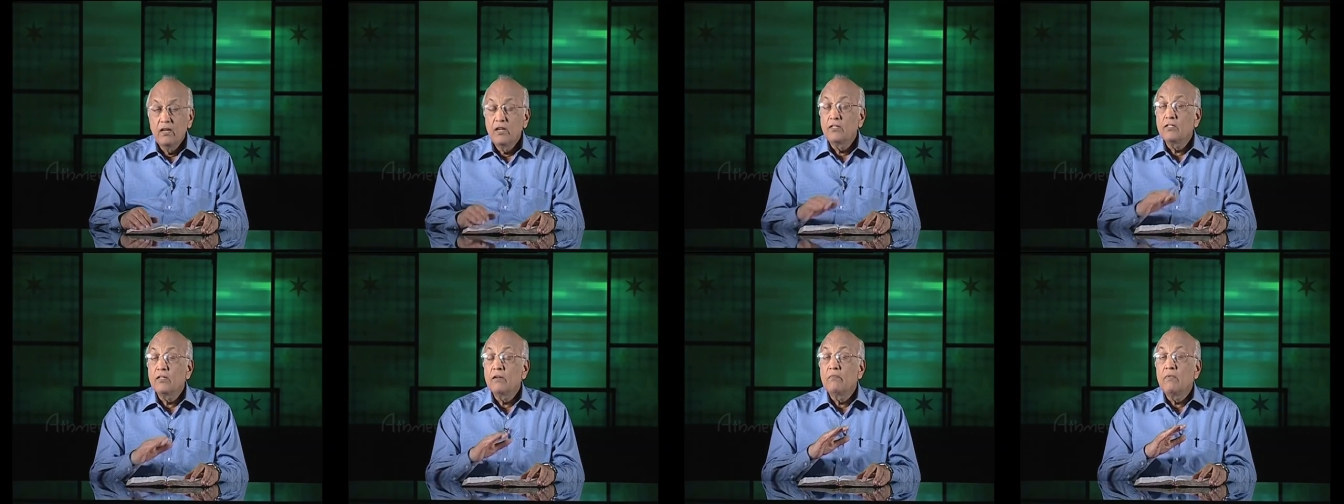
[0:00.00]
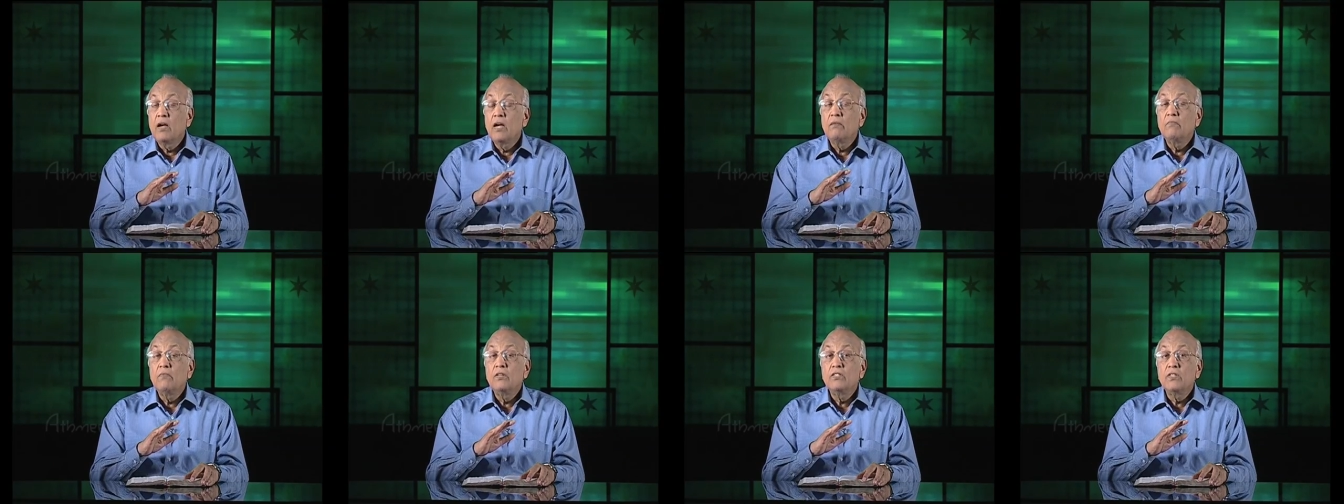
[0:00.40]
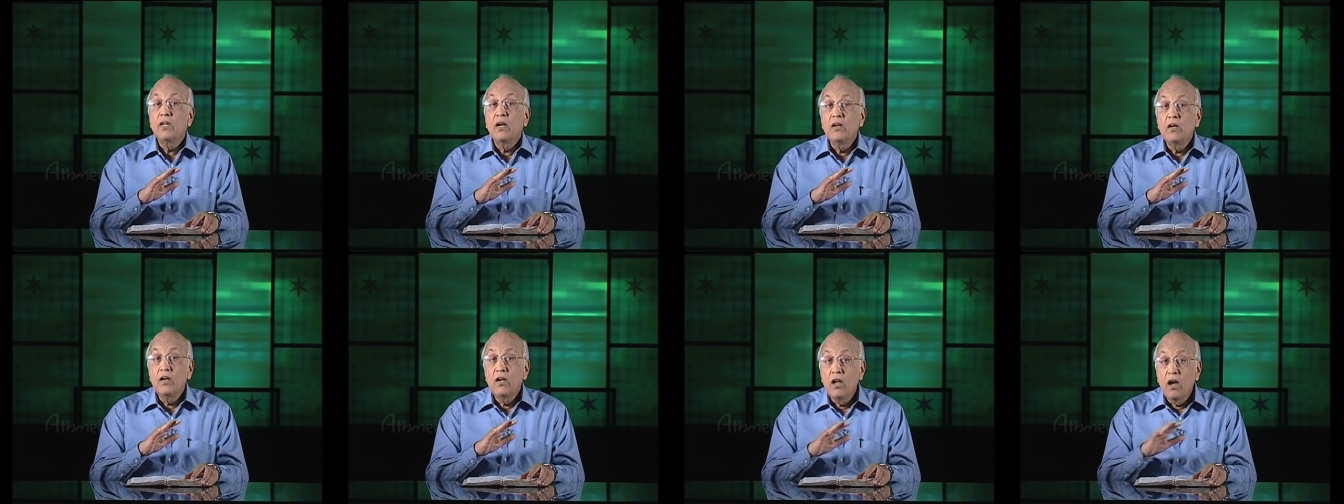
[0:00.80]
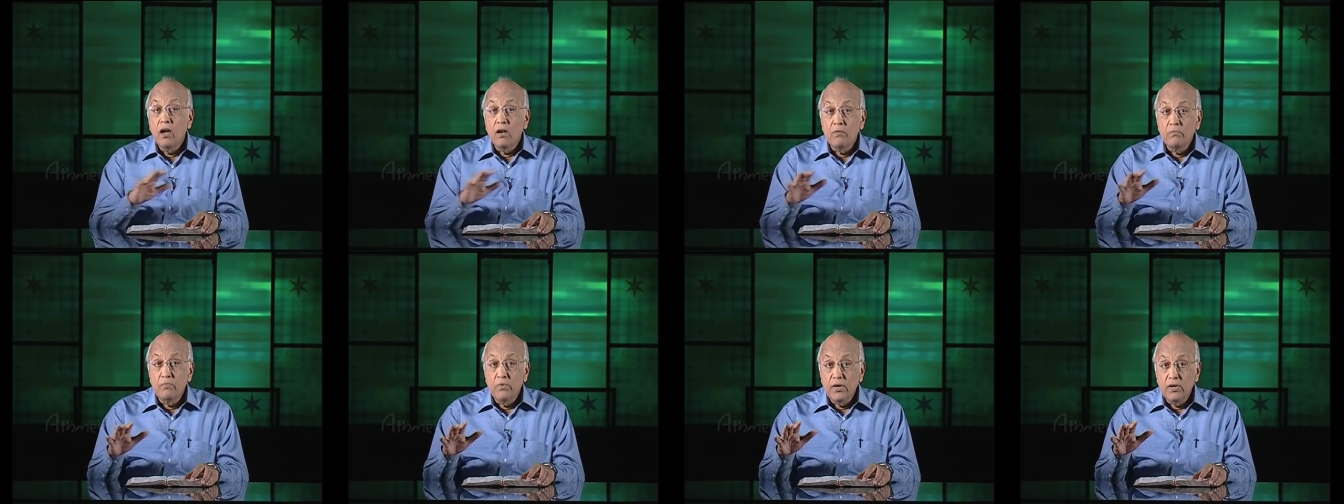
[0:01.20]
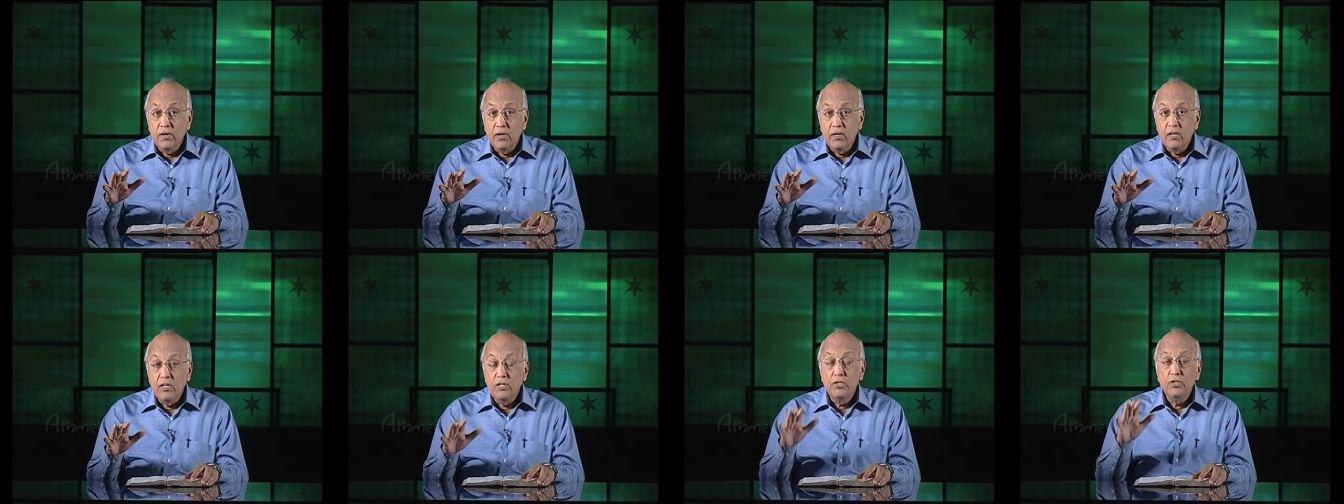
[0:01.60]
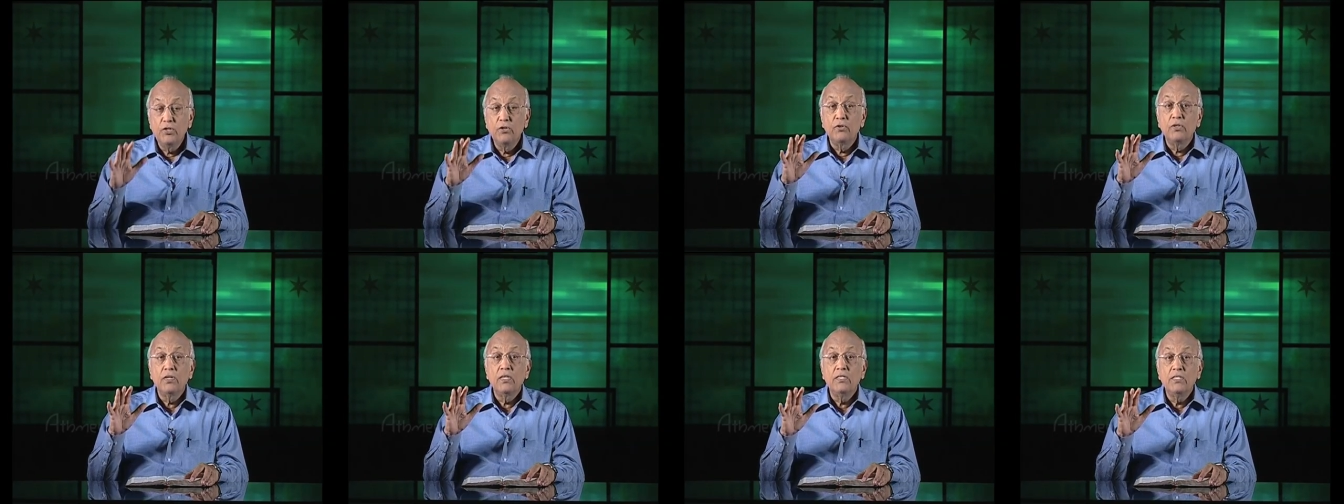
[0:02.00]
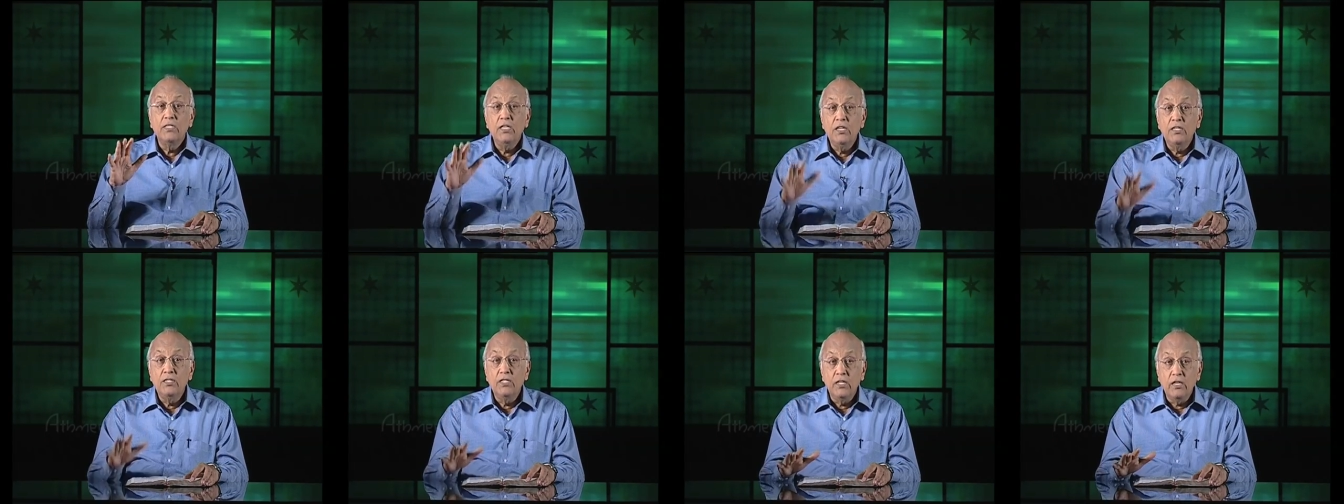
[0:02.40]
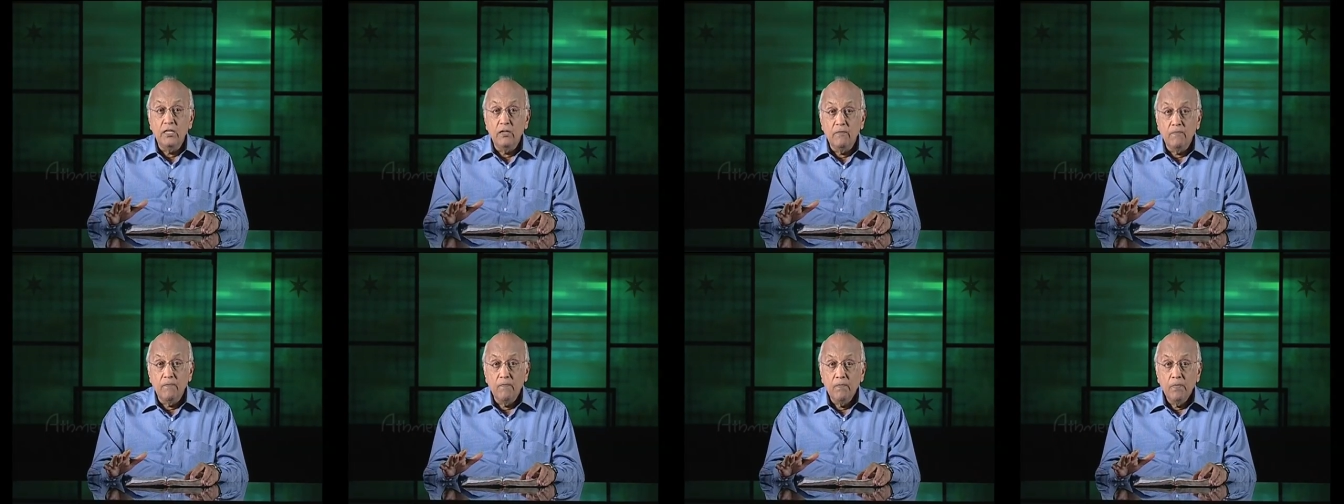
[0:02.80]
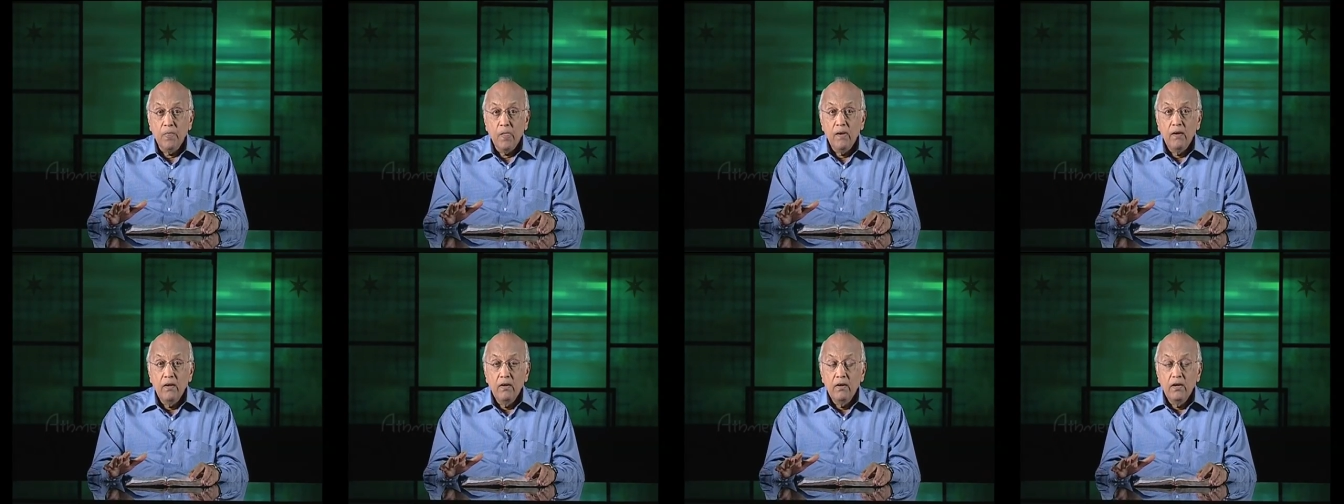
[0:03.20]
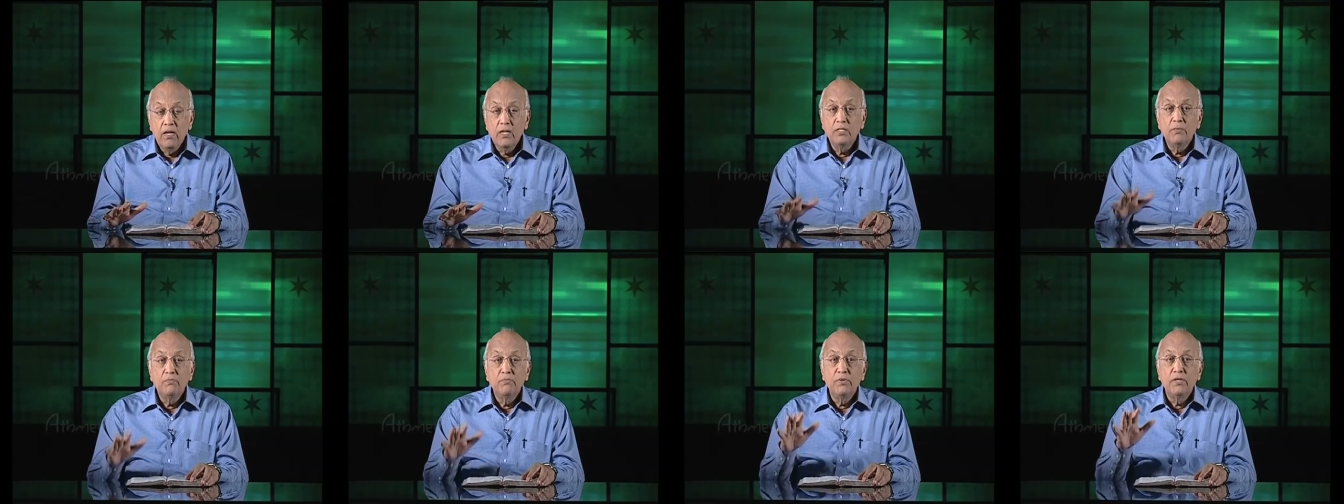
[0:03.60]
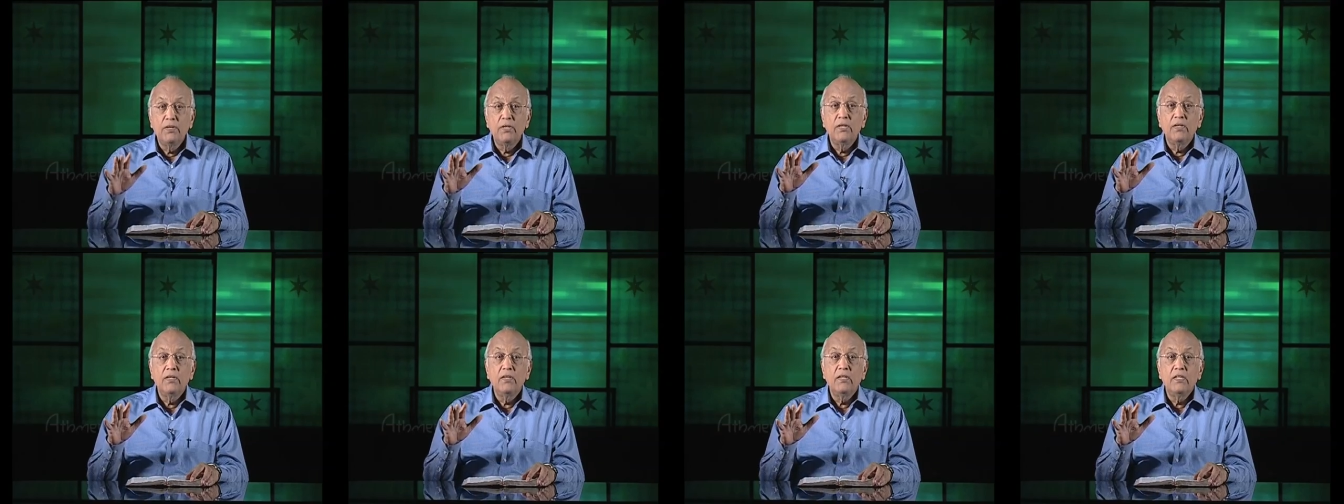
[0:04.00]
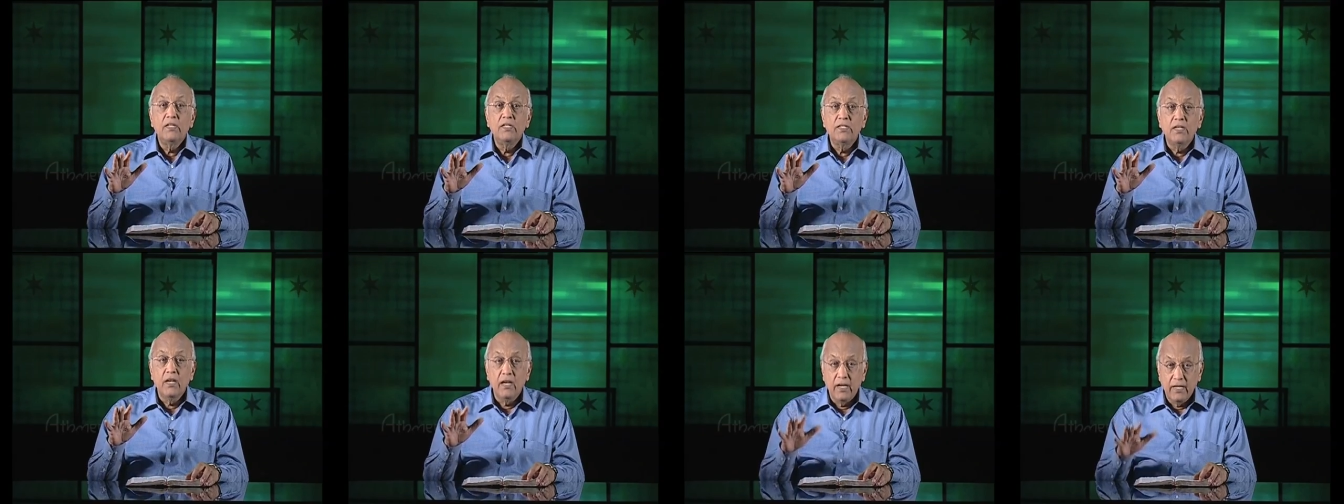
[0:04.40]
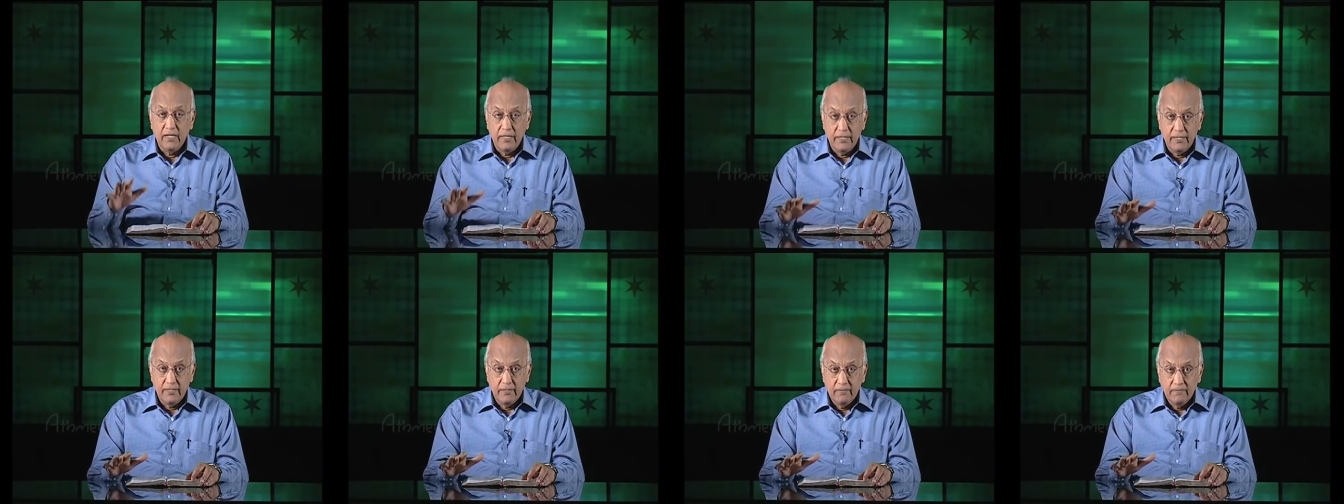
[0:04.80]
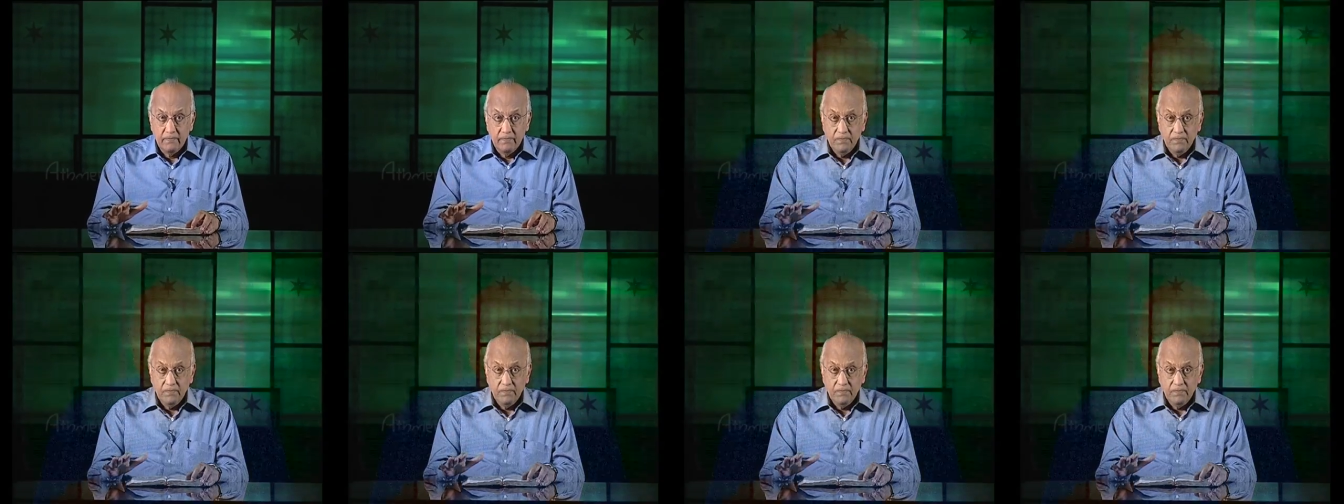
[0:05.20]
His commandments are not a burden. His yoke is easy, his burden is light.